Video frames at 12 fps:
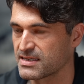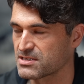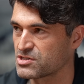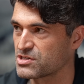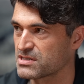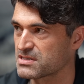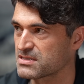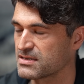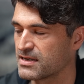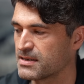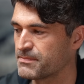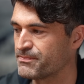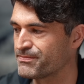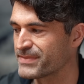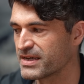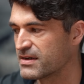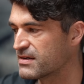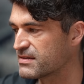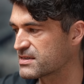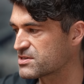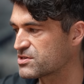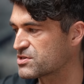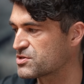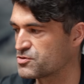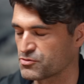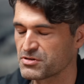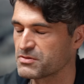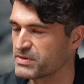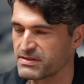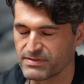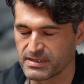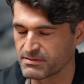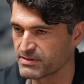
That's just um, that's just story weaving,